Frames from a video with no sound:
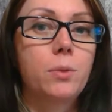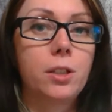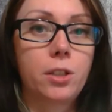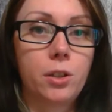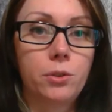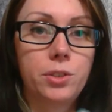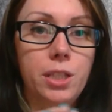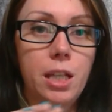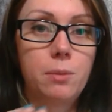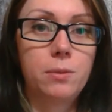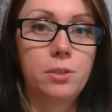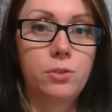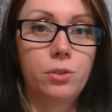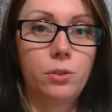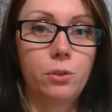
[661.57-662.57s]
when Ghost came
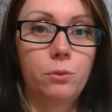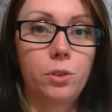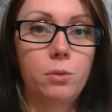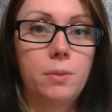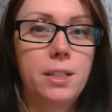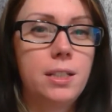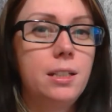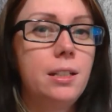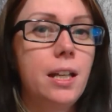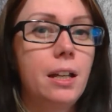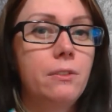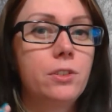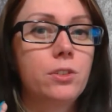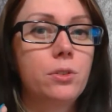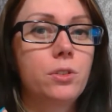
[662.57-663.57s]
into the room. He didn't
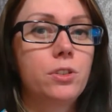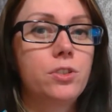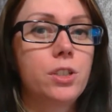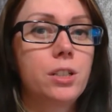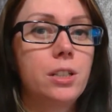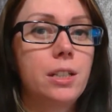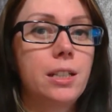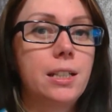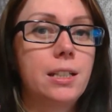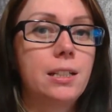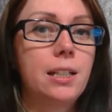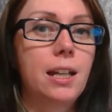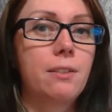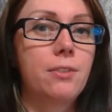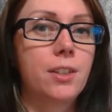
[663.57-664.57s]
have his own agenda. He
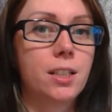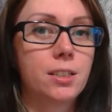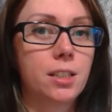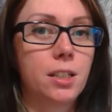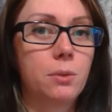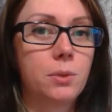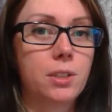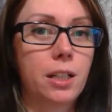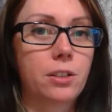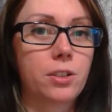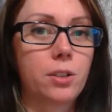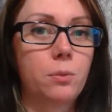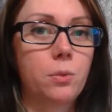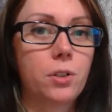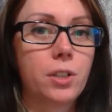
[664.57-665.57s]
didn't have things that he was
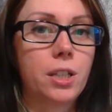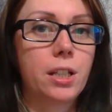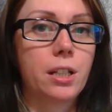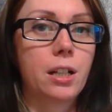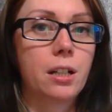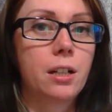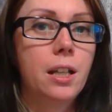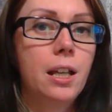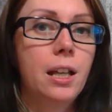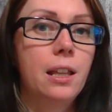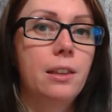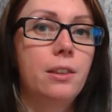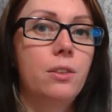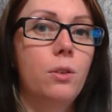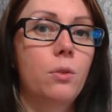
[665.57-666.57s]
actually working on.
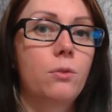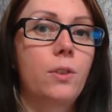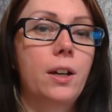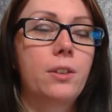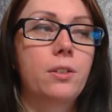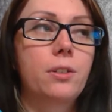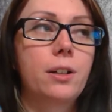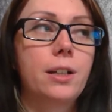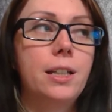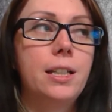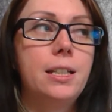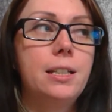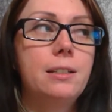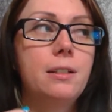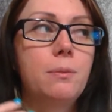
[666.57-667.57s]
Or rather,
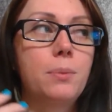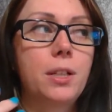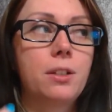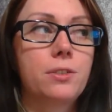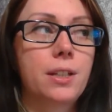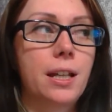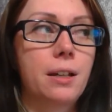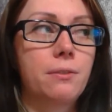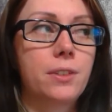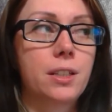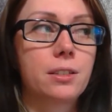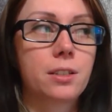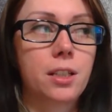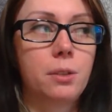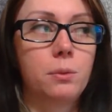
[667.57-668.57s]
he didn't appear to have
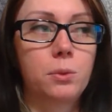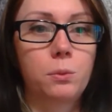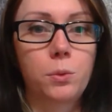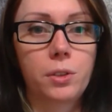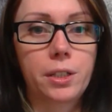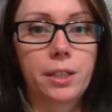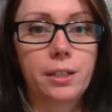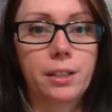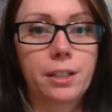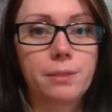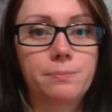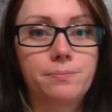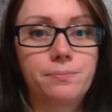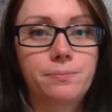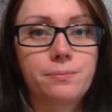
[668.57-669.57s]
things that he was working on.
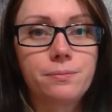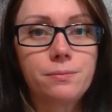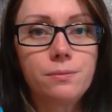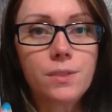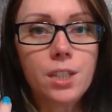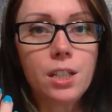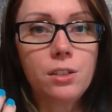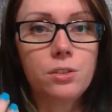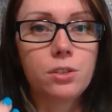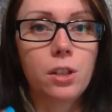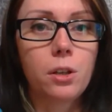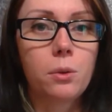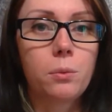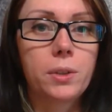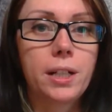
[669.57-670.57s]

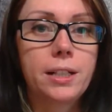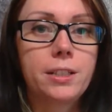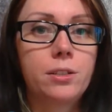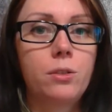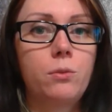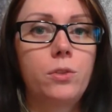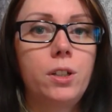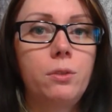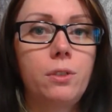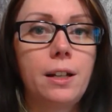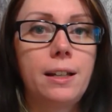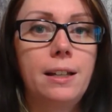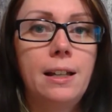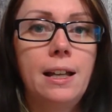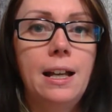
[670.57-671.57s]
So when I did the rewrite,